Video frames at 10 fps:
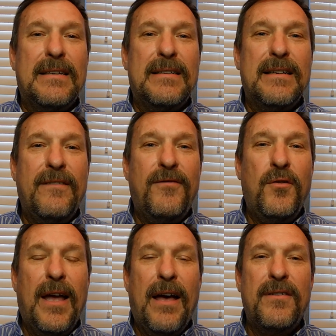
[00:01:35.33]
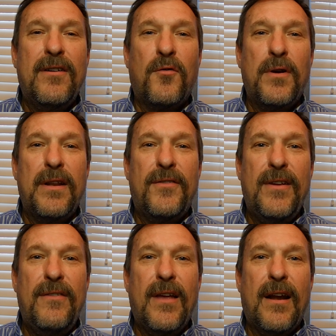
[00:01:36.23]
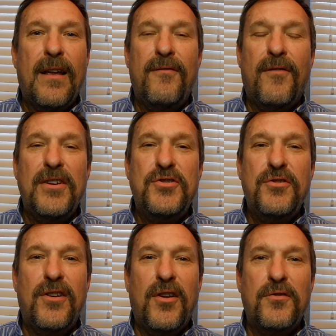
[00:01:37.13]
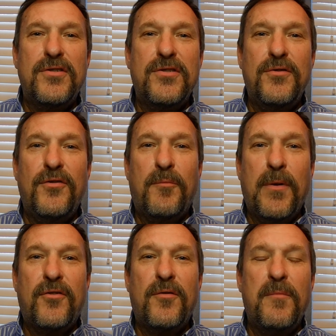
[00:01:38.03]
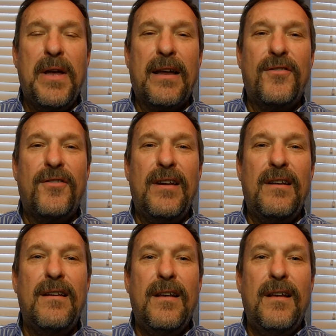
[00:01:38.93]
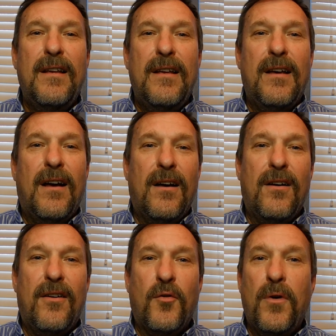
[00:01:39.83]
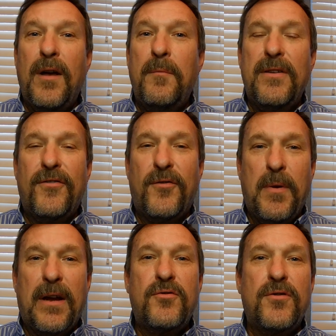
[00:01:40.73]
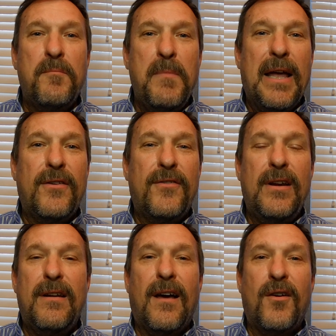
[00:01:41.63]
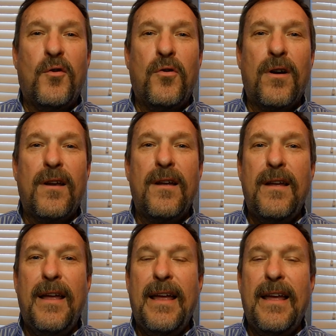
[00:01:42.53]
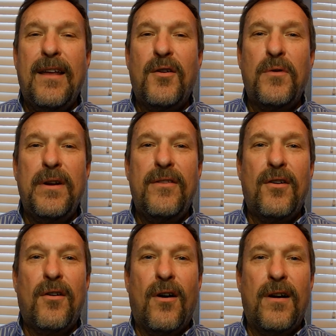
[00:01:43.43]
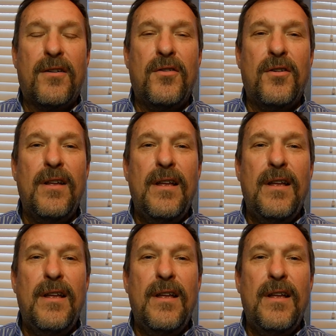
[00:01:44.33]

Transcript: If you haven't already seen that, I invite you to go to Spectrum Magazine on the web. It's spectrummagazine.org and read their article